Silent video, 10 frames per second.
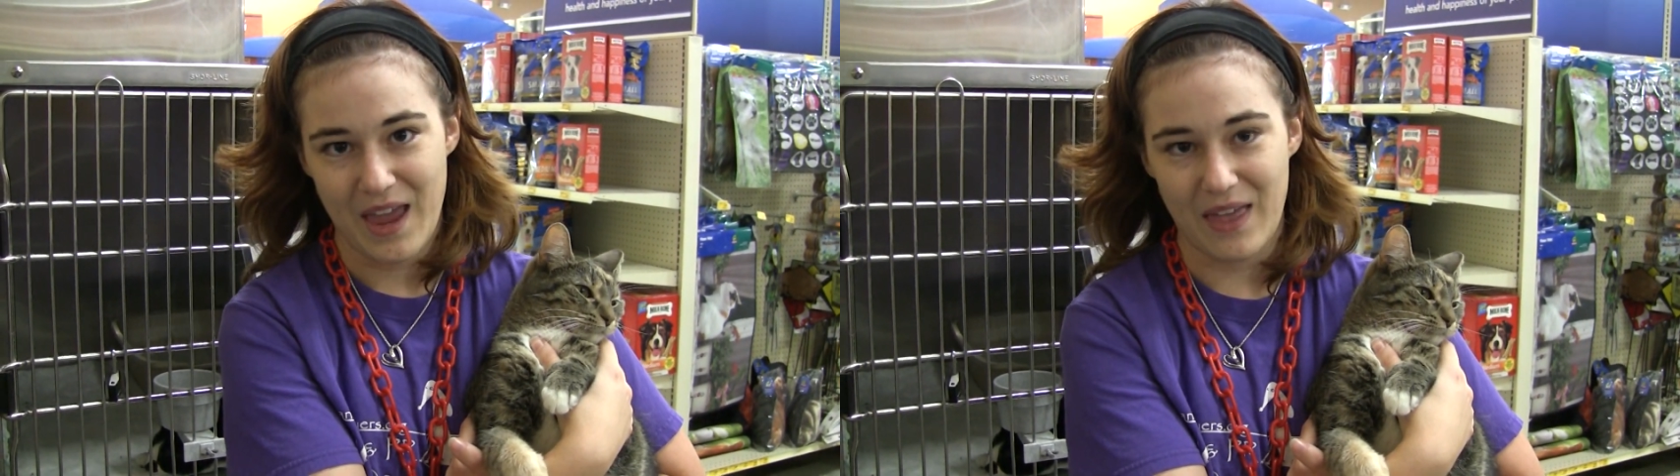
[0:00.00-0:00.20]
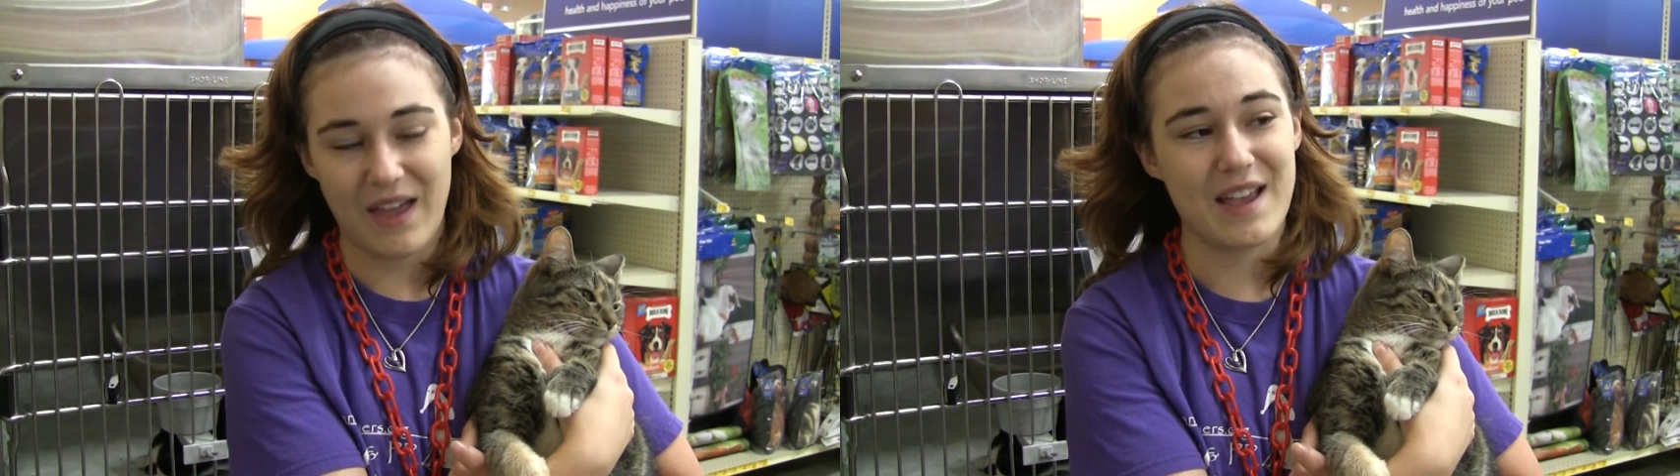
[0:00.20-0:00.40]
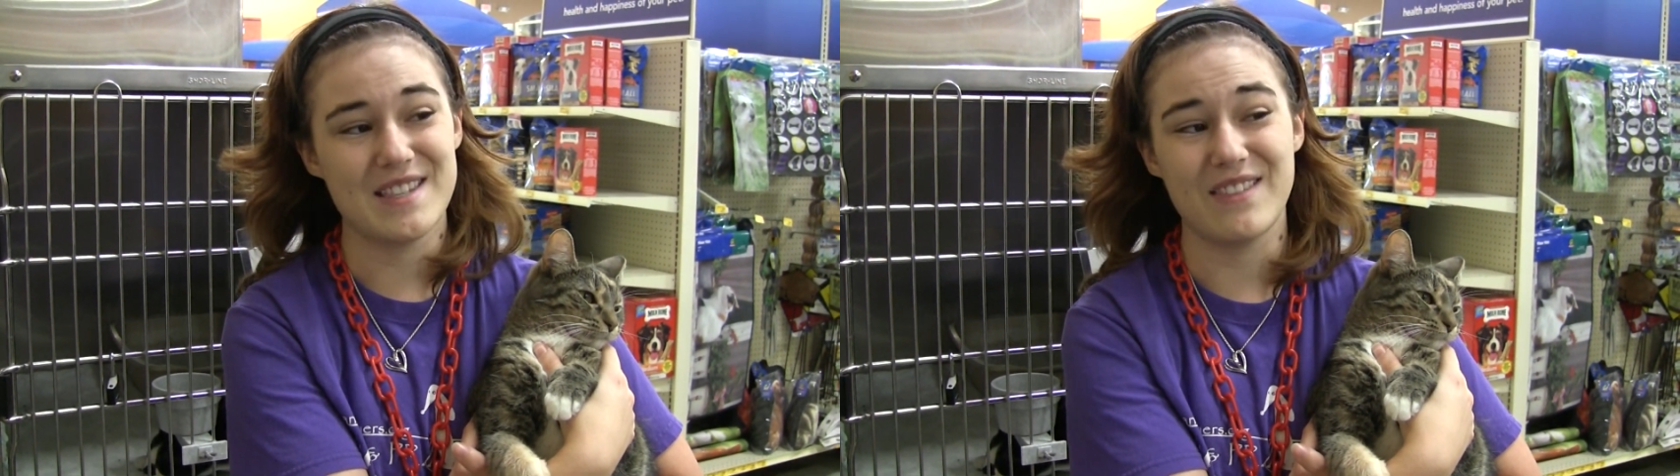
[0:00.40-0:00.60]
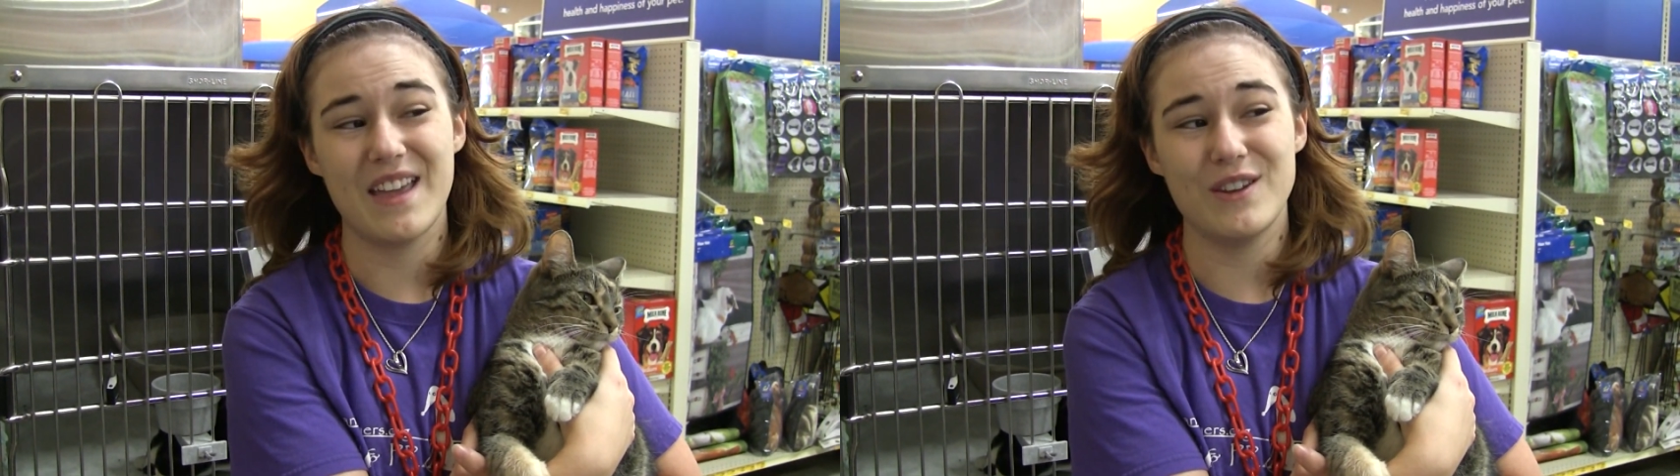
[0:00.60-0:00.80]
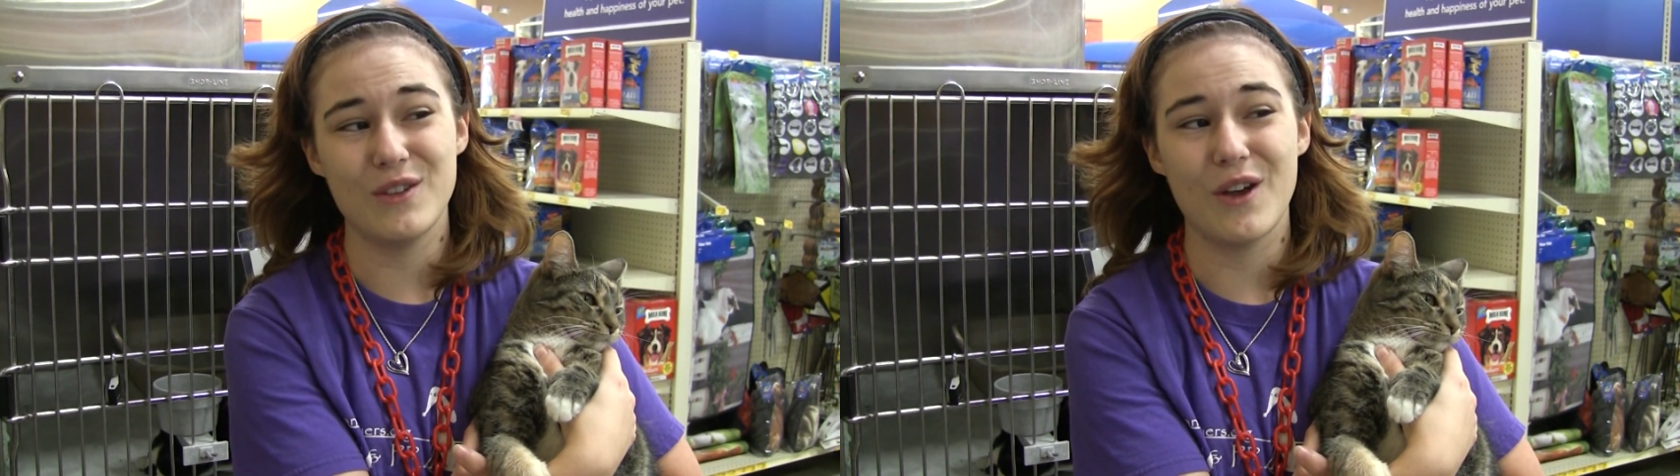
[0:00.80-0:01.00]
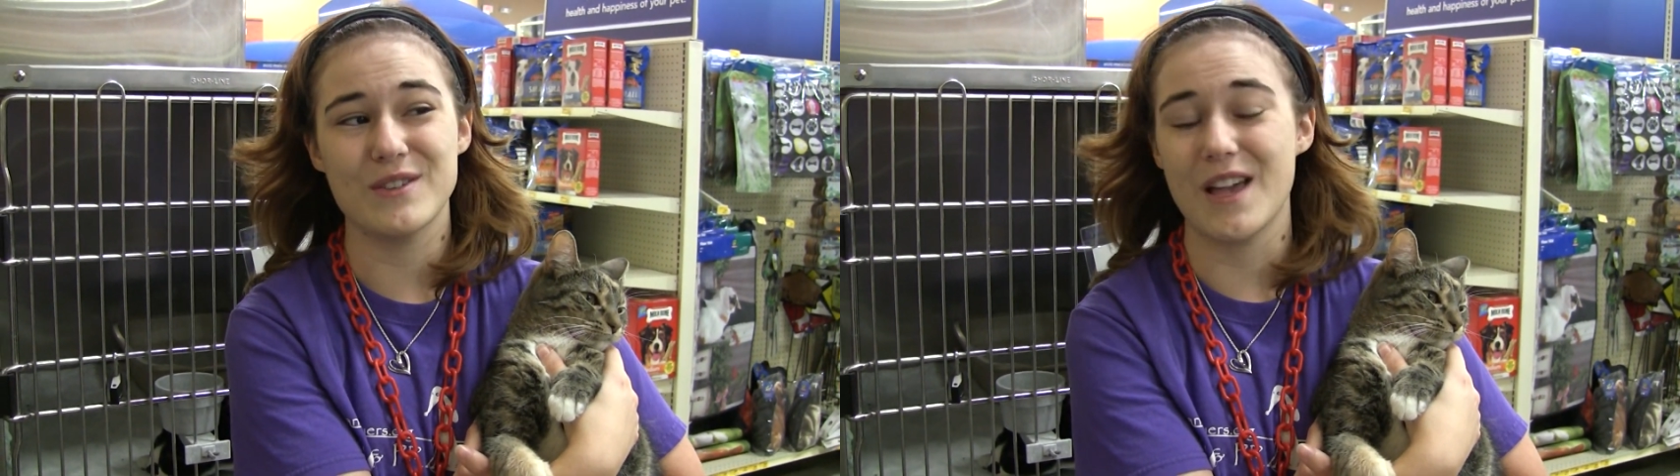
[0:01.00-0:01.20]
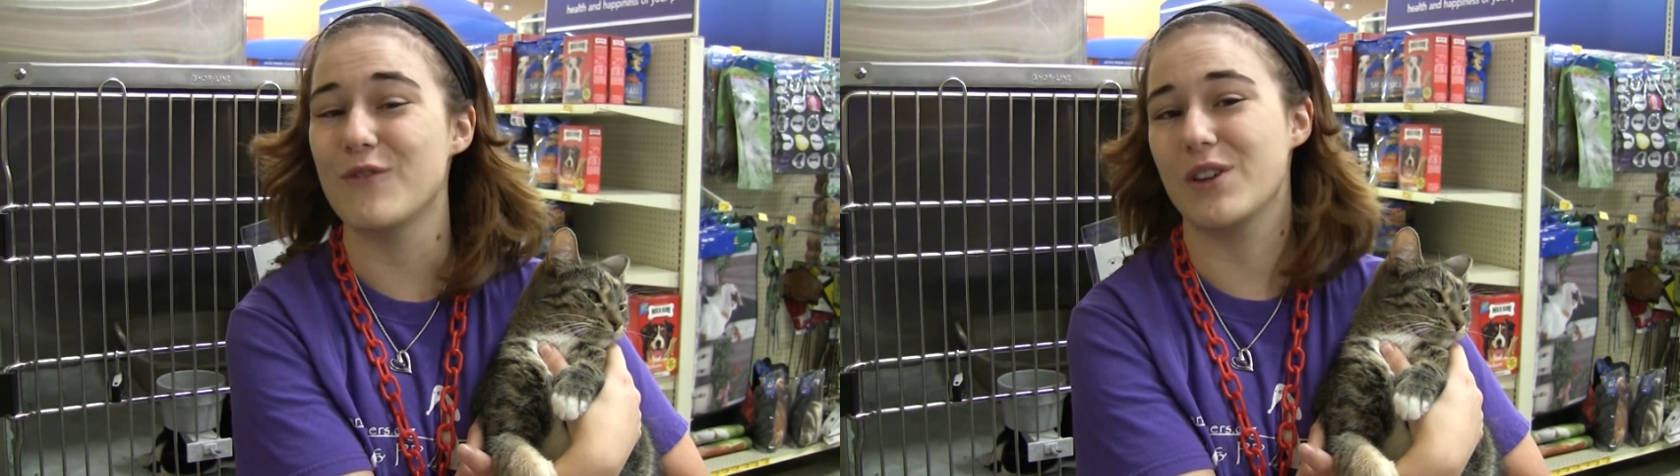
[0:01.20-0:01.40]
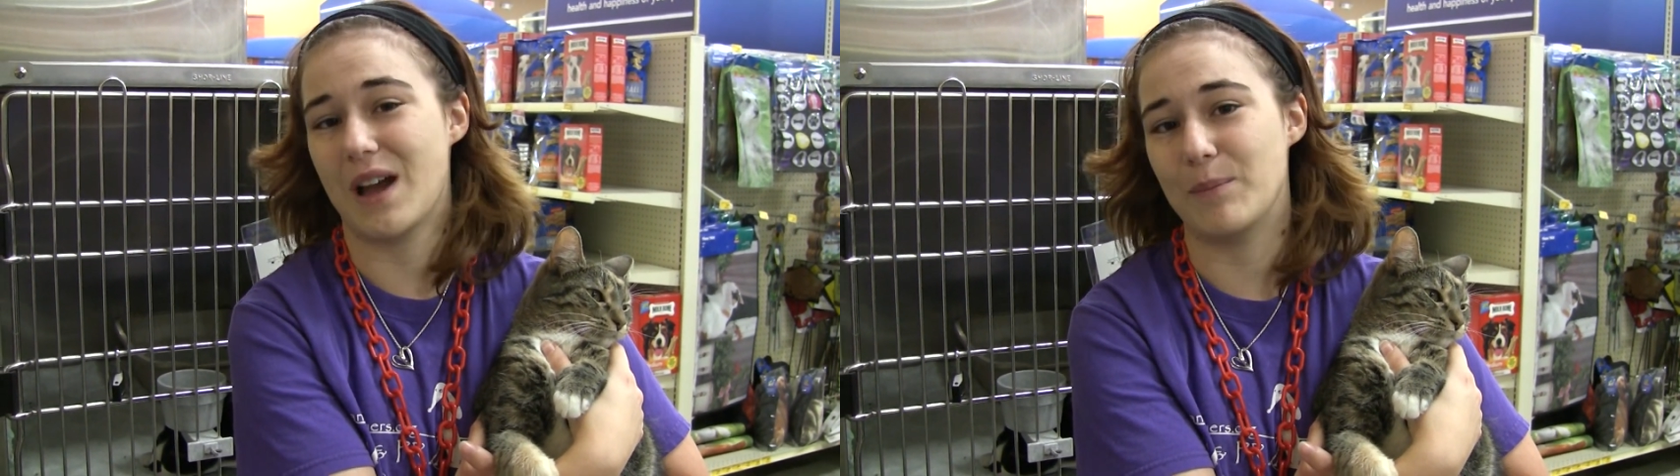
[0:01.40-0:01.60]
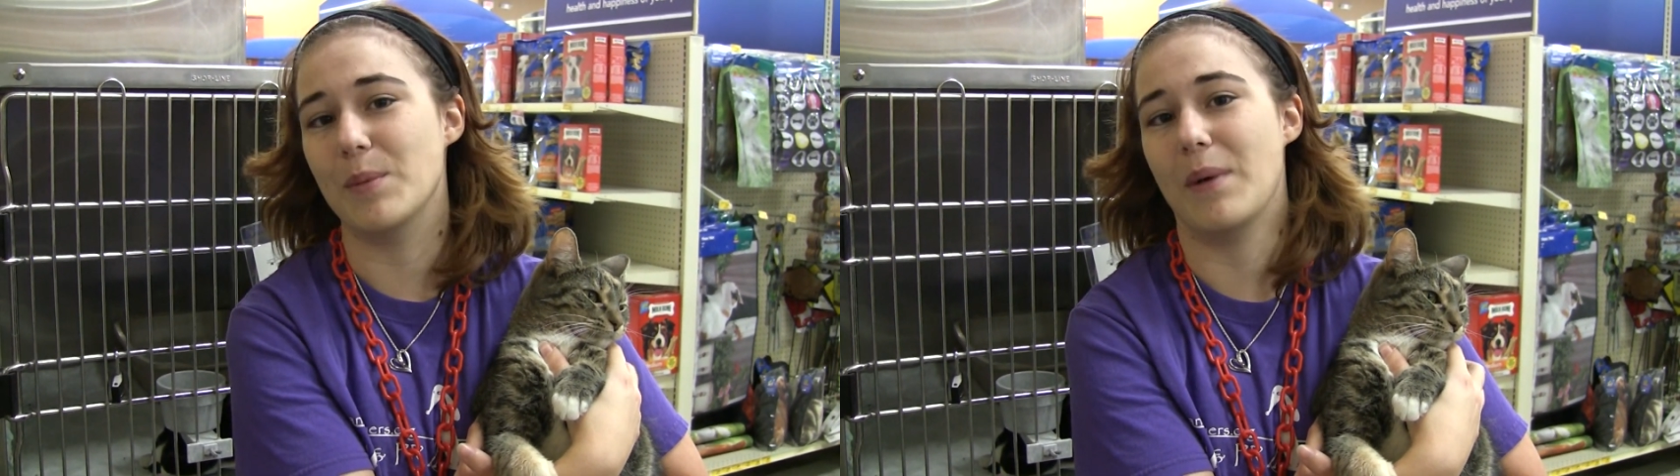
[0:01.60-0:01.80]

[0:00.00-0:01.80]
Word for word: And like I said, they do those every couple